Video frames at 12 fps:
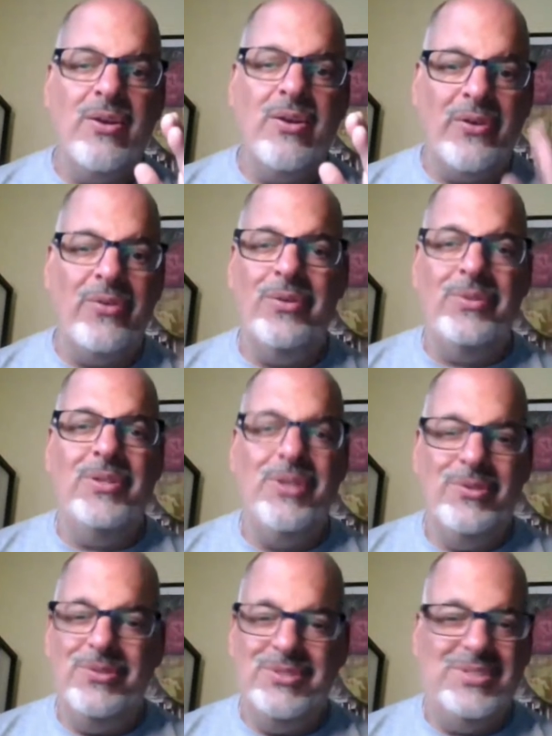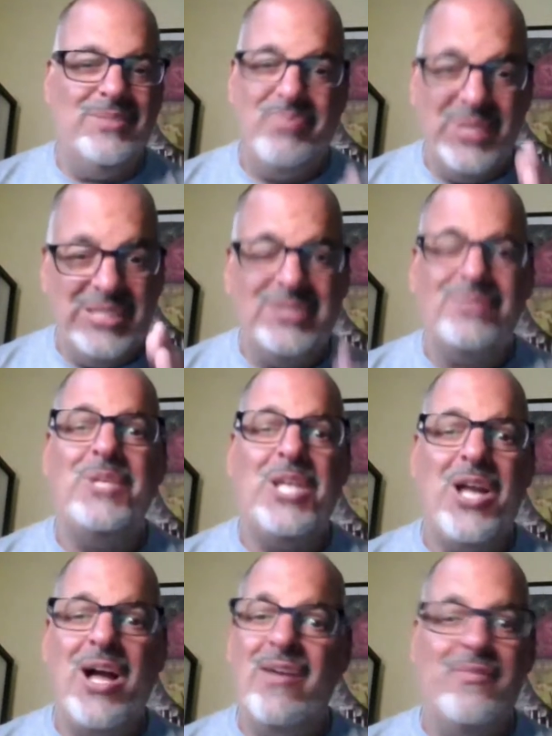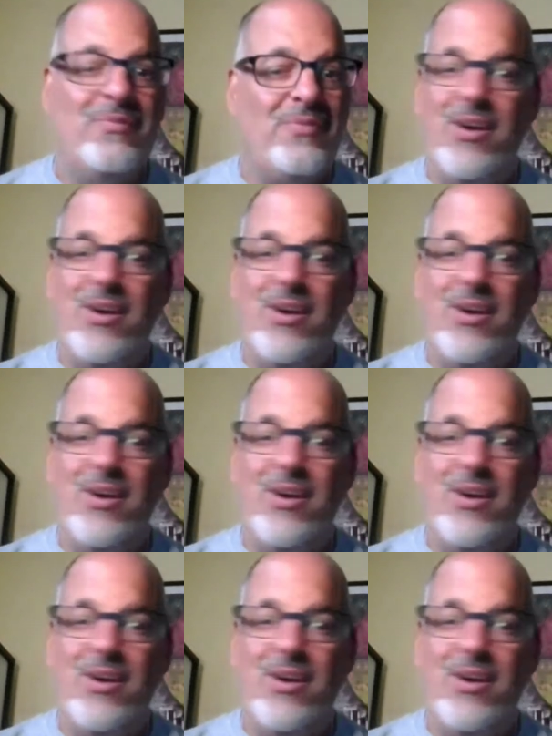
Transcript: girl used to piss me off